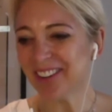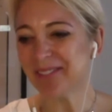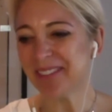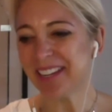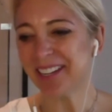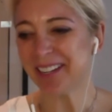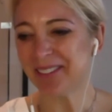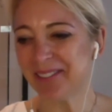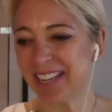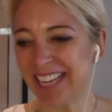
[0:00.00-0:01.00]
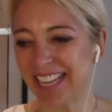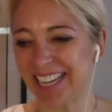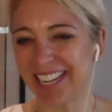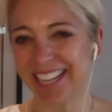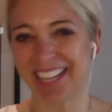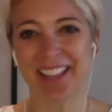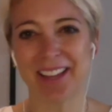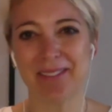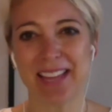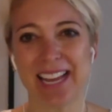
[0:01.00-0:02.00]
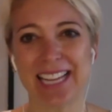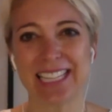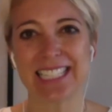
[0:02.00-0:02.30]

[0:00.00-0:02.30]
very fun. I love that.